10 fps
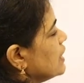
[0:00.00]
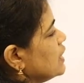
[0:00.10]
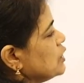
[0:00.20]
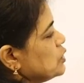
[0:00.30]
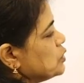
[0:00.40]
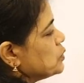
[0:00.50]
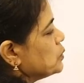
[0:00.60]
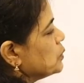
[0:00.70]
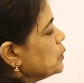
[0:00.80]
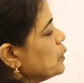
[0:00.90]

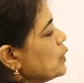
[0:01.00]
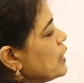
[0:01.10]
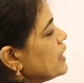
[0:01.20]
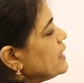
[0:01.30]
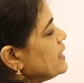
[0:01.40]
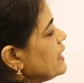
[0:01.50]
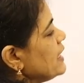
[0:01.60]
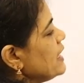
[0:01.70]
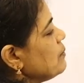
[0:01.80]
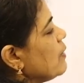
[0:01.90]
into
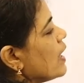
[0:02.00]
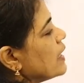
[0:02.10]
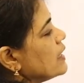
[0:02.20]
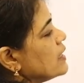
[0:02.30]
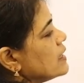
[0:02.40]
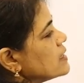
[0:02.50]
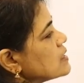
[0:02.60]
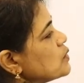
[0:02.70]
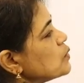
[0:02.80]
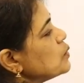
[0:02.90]
t minus
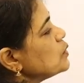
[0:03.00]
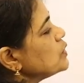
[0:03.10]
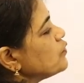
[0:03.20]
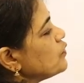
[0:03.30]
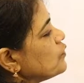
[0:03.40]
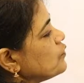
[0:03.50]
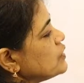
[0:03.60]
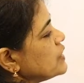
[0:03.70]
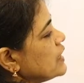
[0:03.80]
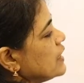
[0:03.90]
root
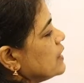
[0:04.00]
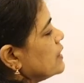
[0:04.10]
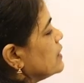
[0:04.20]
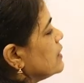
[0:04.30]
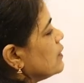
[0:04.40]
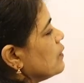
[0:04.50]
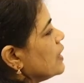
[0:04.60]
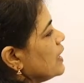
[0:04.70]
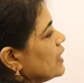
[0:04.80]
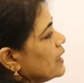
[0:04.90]
15.
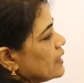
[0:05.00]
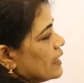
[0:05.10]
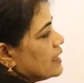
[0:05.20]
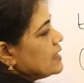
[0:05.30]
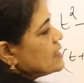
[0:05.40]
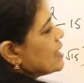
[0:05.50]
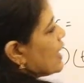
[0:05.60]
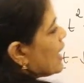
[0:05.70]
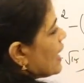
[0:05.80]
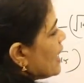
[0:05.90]
Okay, that is
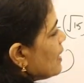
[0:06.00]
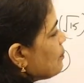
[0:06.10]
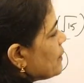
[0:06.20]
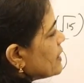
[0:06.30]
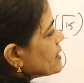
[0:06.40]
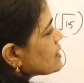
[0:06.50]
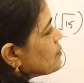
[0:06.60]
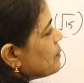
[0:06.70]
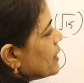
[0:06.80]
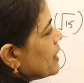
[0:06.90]
a plus
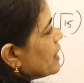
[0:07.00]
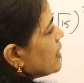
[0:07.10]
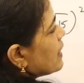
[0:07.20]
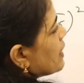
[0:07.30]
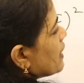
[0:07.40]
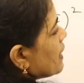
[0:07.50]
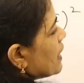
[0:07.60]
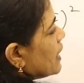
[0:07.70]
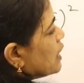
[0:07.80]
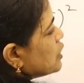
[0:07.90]
b
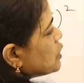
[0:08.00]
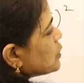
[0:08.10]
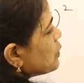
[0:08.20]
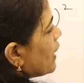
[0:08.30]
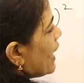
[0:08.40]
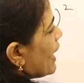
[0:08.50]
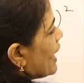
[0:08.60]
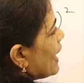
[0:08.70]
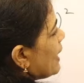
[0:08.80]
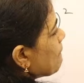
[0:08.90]
into
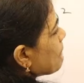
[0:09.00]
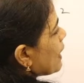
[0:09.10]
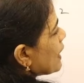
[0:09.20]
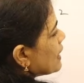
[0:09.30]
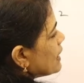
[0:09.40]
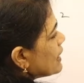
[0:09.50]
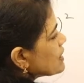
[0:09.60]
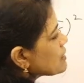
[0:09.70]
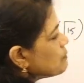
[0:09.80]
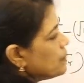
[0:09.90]
a
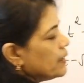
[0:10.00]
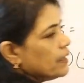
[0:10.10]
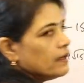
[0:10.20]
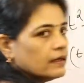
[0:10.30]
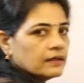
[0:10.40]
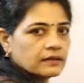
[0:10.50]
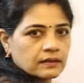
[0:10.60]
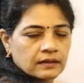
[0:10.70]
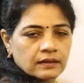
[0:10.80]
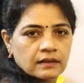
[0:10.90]
minus b.
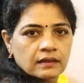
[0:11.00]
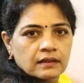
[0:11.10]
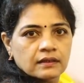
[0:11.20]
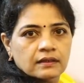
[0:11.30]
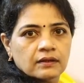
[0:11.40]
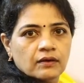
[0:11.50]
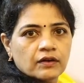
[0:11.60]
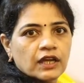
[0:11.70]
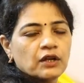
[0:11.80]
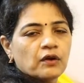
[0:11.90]

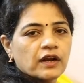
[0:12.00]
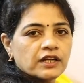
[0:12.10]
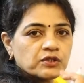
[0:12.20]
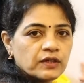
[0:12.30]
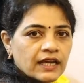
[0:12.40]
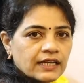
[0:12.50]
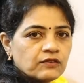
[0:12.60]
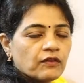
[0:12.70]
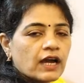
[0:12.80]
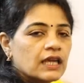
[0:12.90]
Okay, in order to
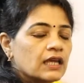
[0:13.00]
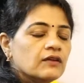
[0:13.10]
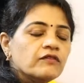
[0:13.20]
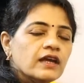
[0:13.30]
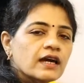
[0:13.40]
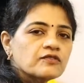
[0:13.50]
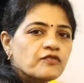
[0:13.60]
get, why we are